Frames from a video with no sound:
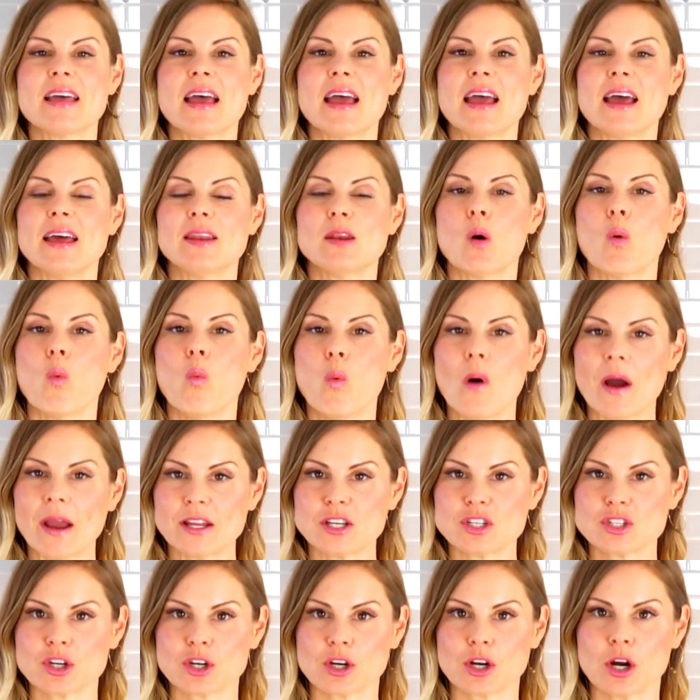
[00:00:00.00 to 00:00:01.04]
than
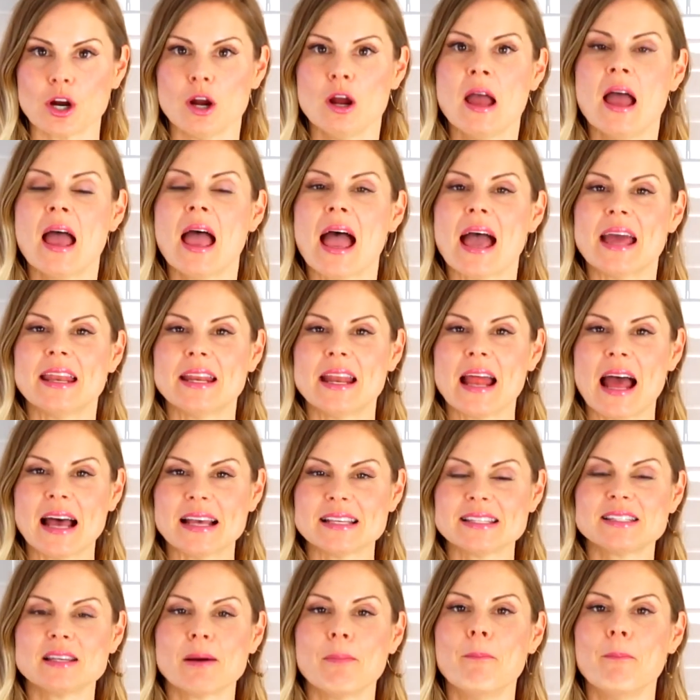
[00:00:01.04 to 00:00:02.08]
white sugar and it
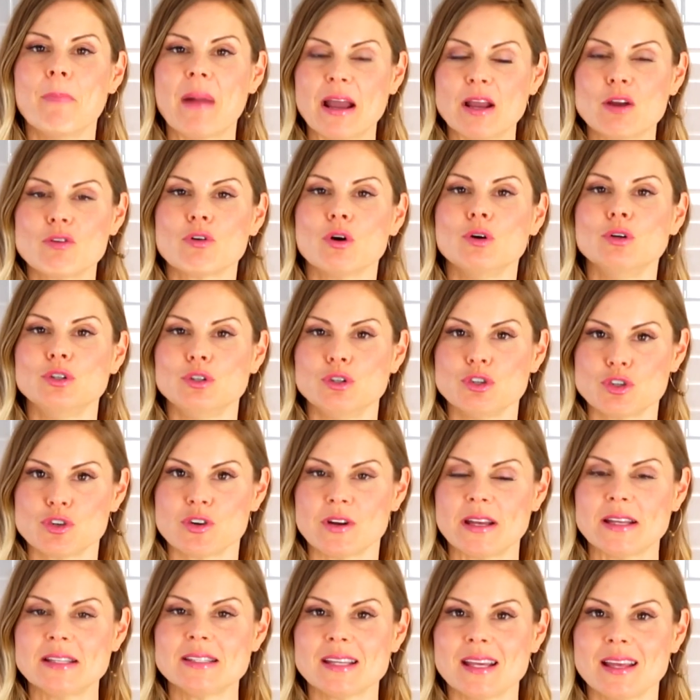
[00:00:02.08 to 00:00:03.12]
has some
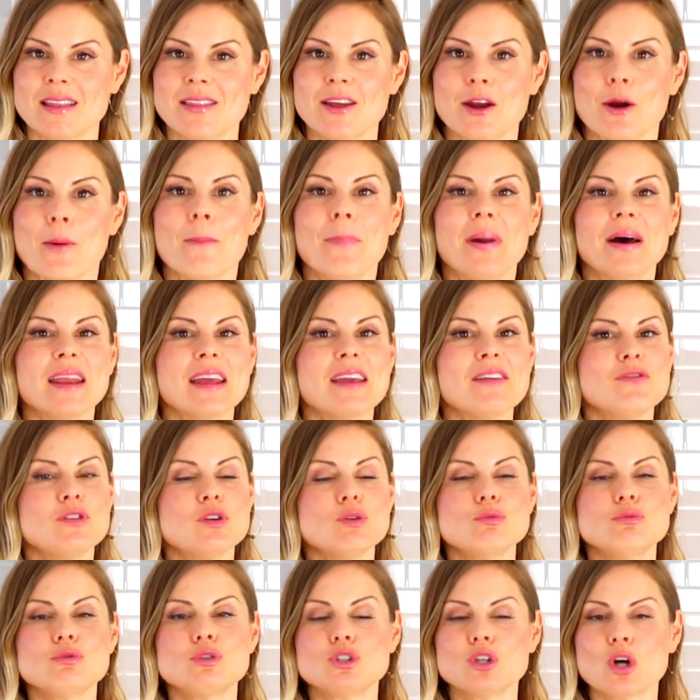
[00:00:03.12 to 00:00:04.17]
micronutrients in there. But
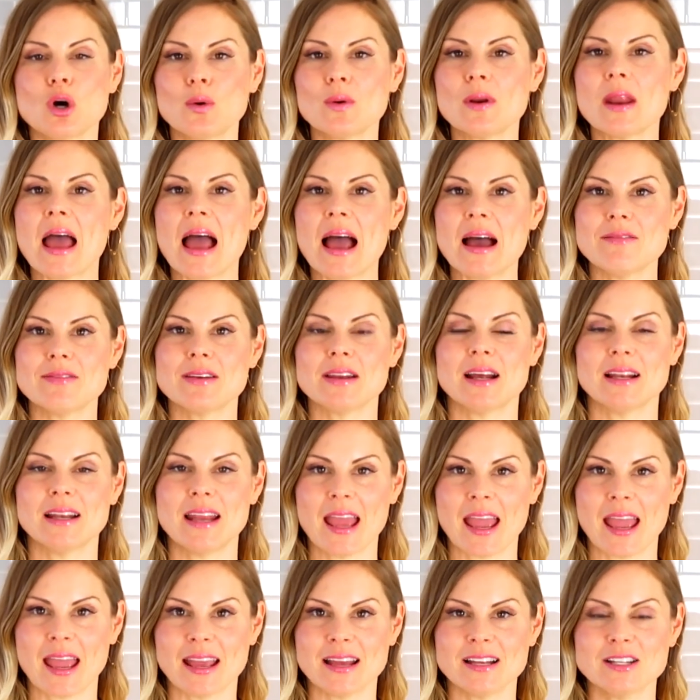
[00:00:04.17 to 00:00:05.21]
if you don't have it
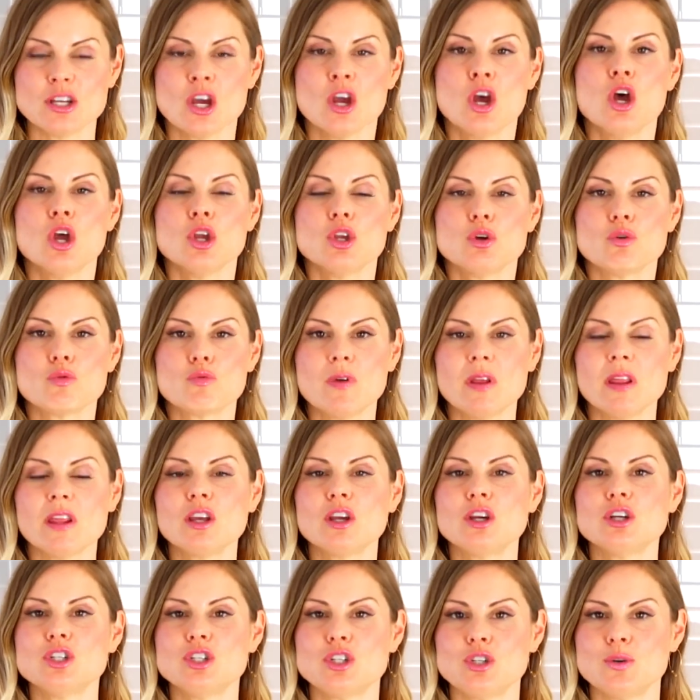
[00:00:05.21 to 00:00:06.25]
on hand, you
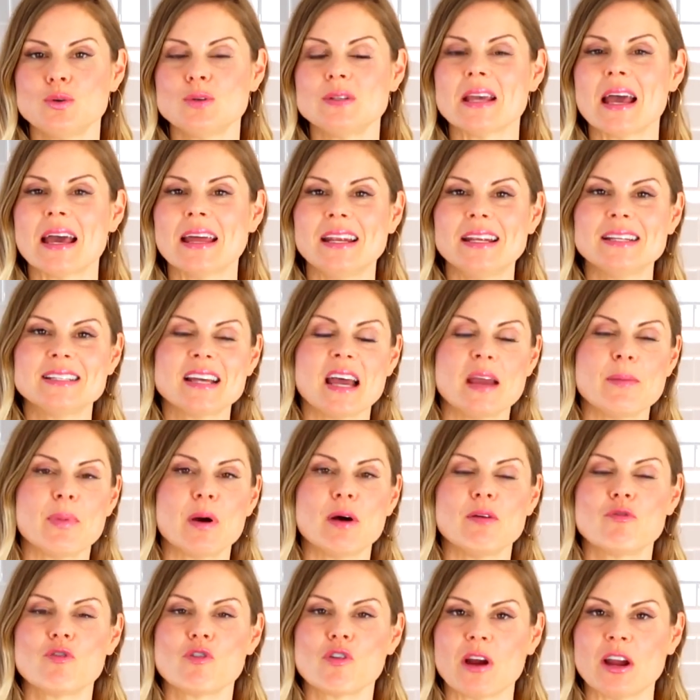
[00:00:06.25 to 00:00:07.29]
really could use any
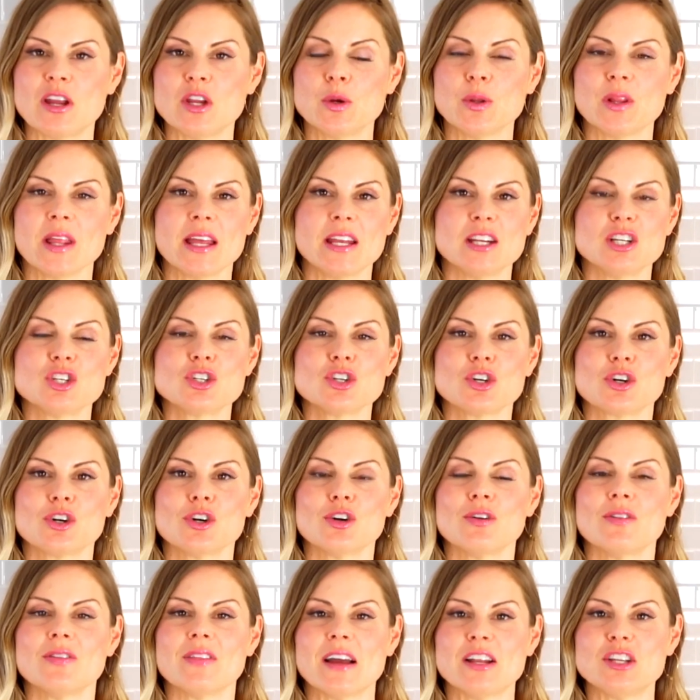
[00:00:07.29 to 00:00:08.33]
type of granulated
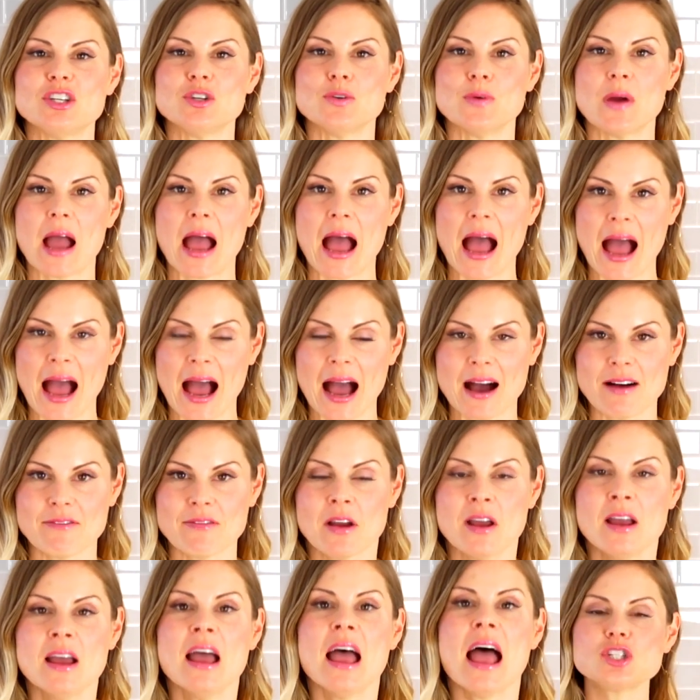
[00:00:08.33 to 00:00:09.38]
sugar that you have.
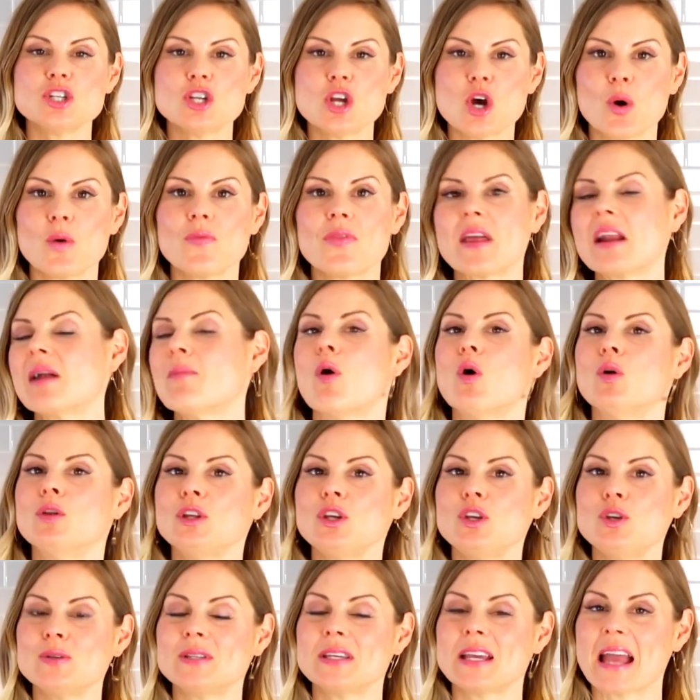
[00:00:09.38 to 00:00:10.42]
And just note that I'm
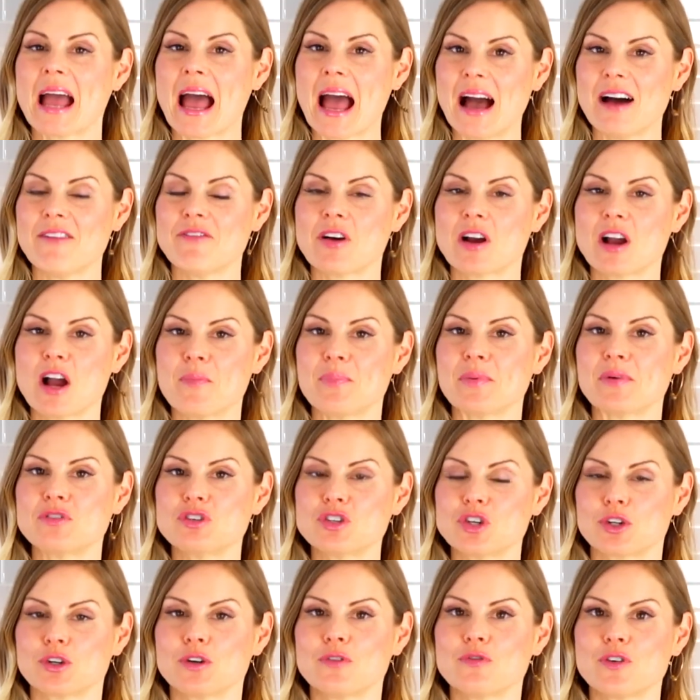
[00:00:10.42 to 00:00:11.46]
only using a half a cup
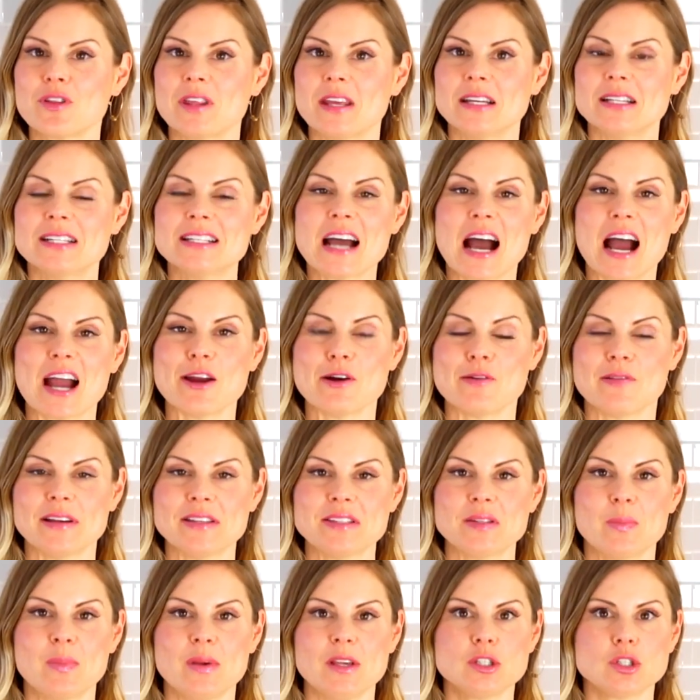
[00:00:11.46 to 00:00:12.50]
of sugar for the entire
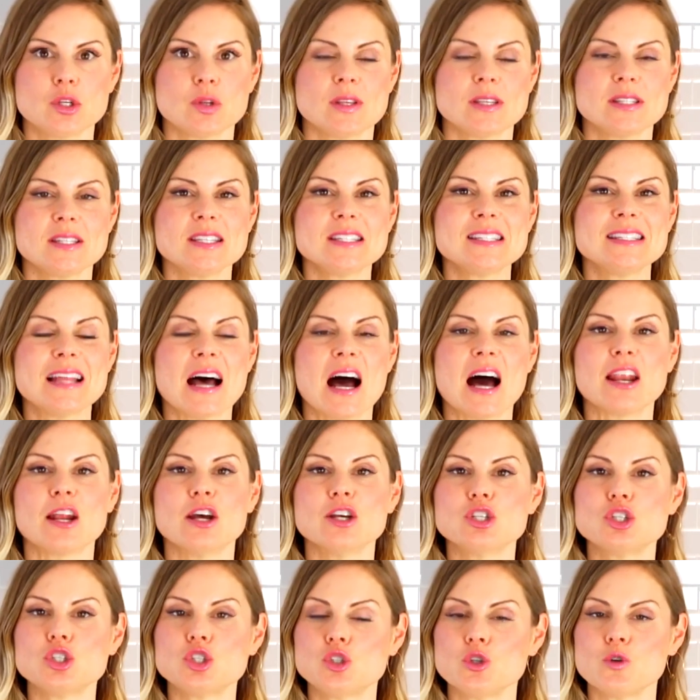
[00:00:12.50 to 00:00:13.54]
recipe. So this is
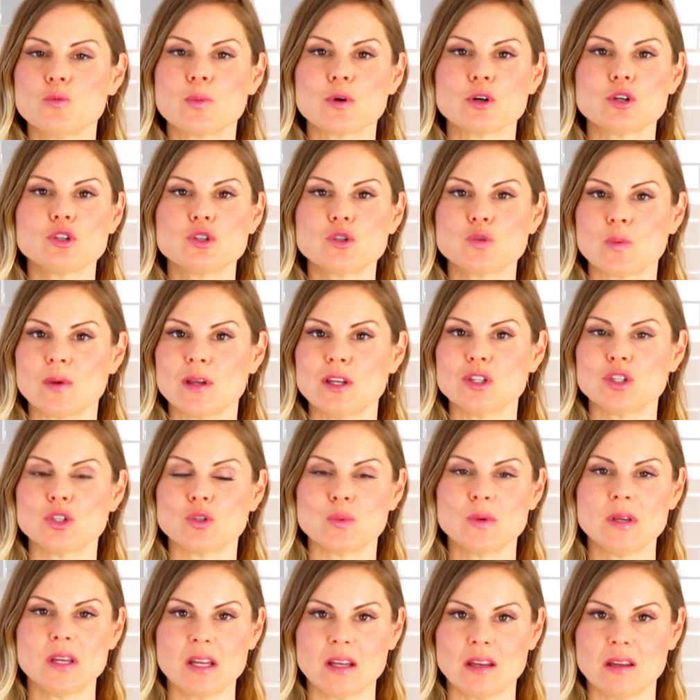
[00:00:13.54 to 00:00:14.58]
not a super
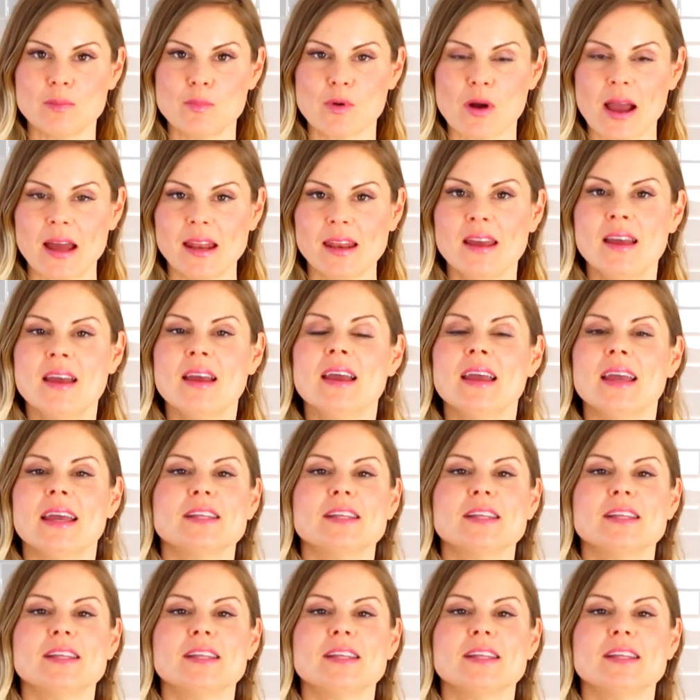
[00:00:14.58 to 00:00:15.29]
sweet zucchini bread.